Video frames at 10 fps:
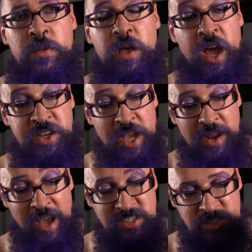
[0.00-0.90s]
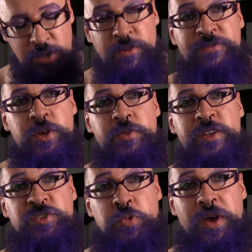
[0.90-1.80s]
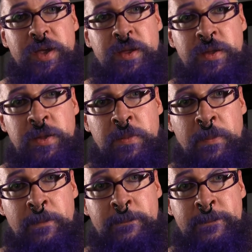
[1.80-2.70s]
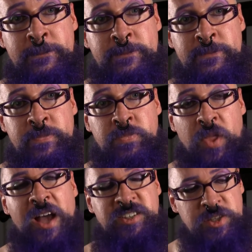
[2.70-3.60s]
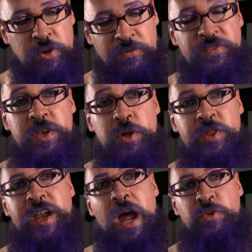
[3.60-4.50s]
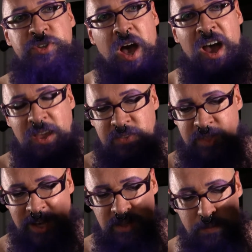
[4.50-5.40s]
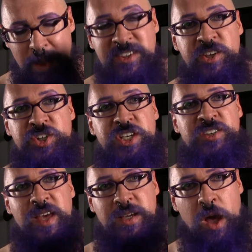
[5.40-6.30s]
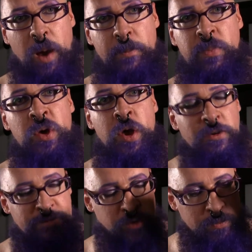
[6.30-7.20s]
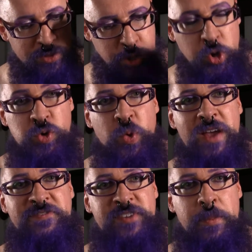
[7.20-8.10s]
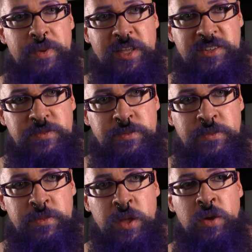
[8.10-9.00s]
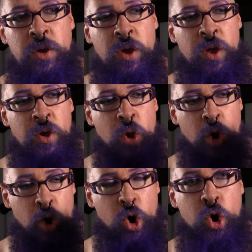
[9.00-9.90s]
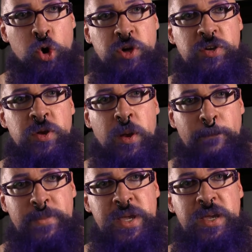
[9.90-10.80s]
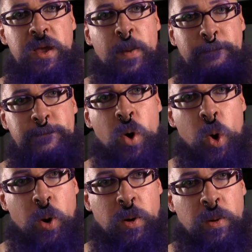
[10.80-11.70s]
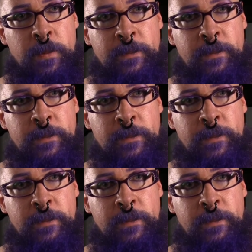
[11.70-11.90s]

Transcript: And yet I still feel this way. I still feel that I was I that the messages that come from third wave feminism hurt me more